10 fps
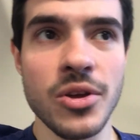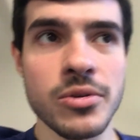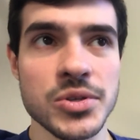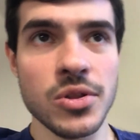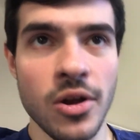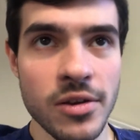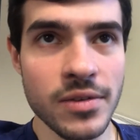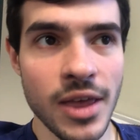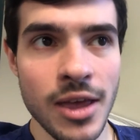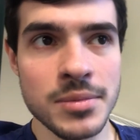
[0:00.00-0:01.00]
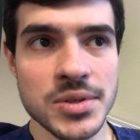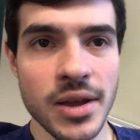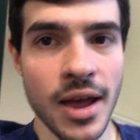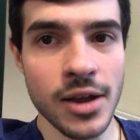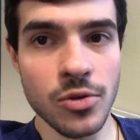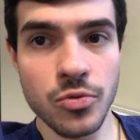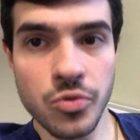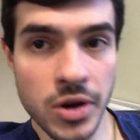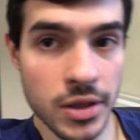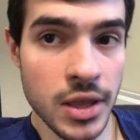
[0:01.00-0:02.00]
there was a lot of games that had a
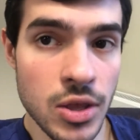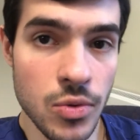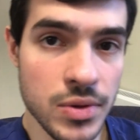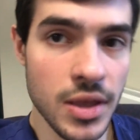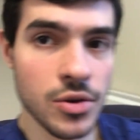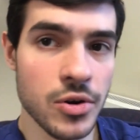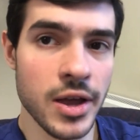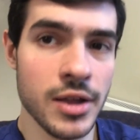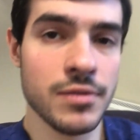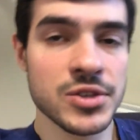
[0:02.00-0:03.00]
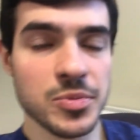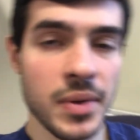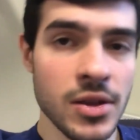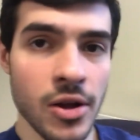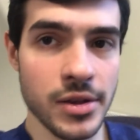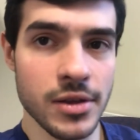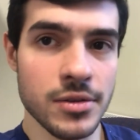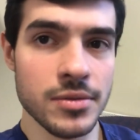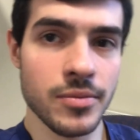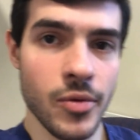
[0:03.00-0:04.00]
really unique creative spin on it,
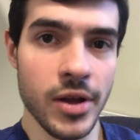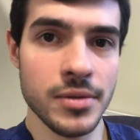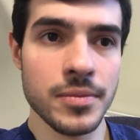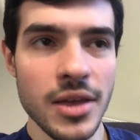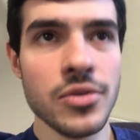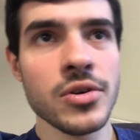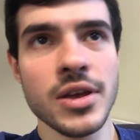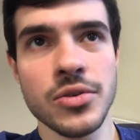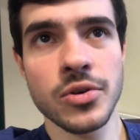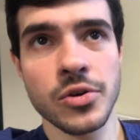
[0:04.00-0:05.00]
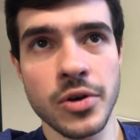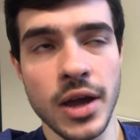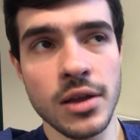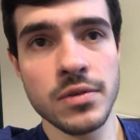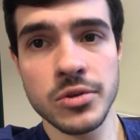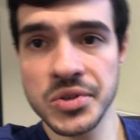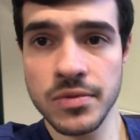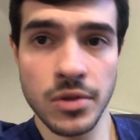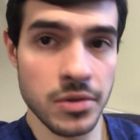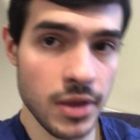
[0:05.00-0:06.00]
right? Either a creative use
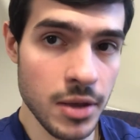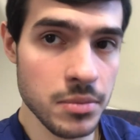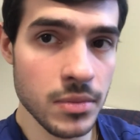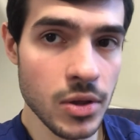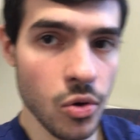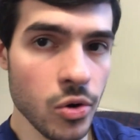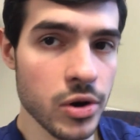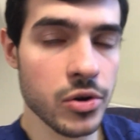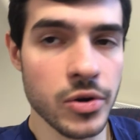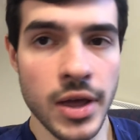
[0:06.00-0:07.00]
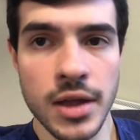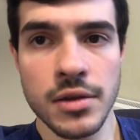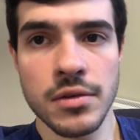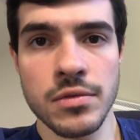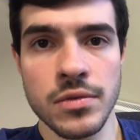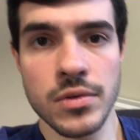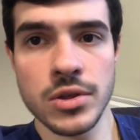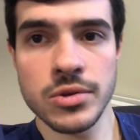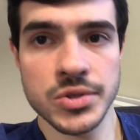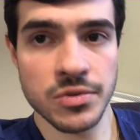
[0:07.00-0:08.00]
of the theme or a creative
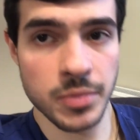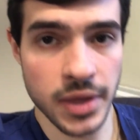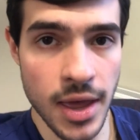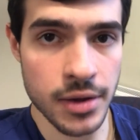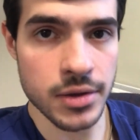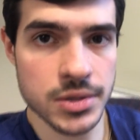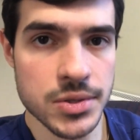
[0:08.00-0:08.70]
use of mechanics.